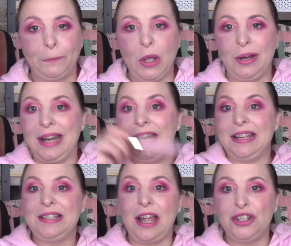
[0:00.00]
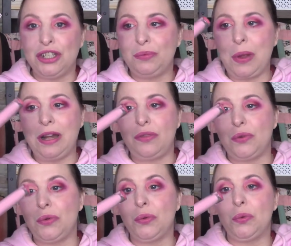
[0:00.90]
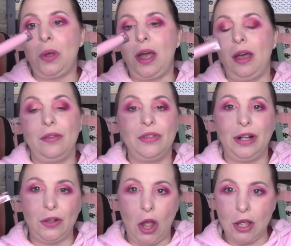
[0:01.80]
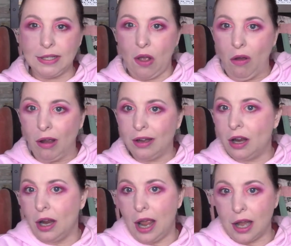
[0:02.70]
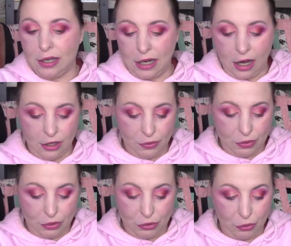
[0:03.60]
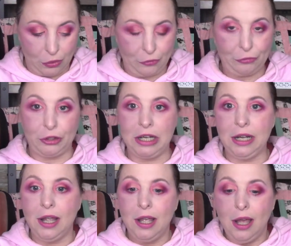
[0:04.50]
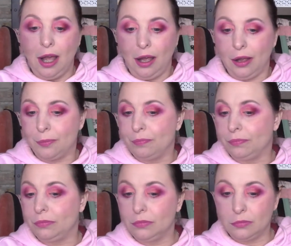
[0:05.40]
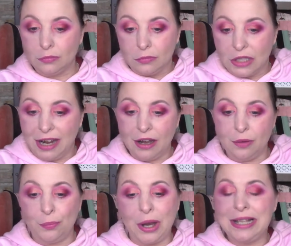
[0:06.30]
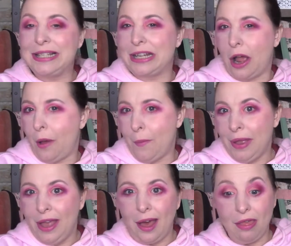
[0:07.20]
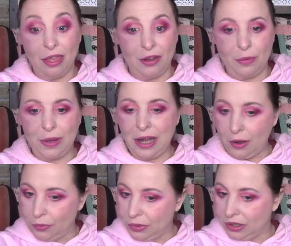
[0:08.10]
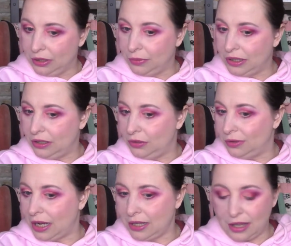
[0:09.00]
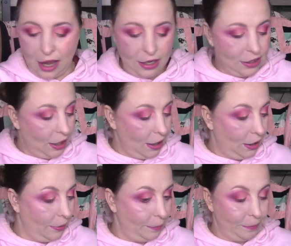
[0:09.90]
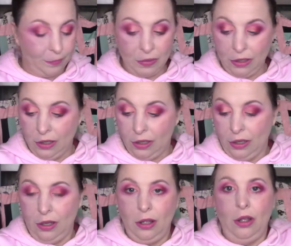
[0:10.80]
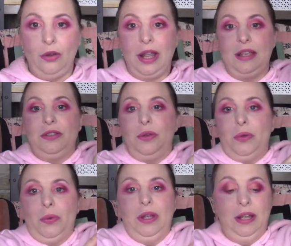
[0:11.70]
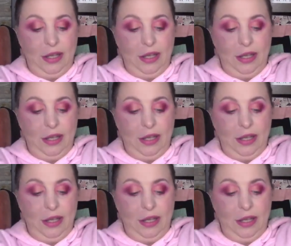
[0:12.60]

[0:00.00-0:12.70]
Okay, guys, I just went through uh, the gloss on, and I used Control Freak. Um, kind of brightens it up a little bit. I really, really do like that. Um, okay, so